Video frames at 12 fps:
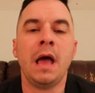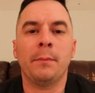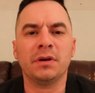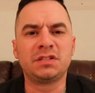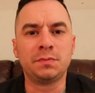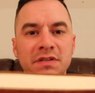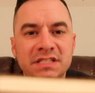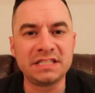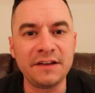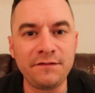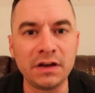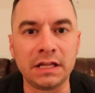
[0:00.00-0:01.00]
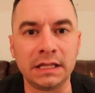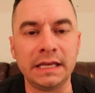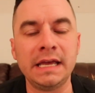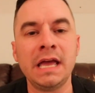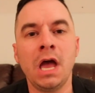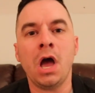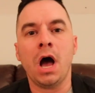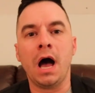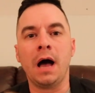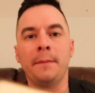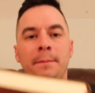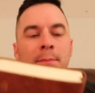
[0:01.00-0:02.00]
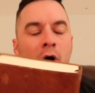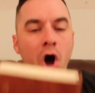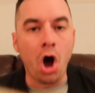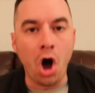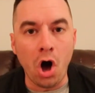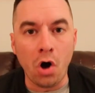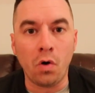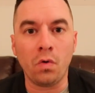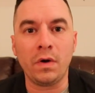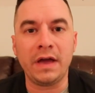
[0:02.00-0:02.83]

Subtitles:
But specifically, Paul,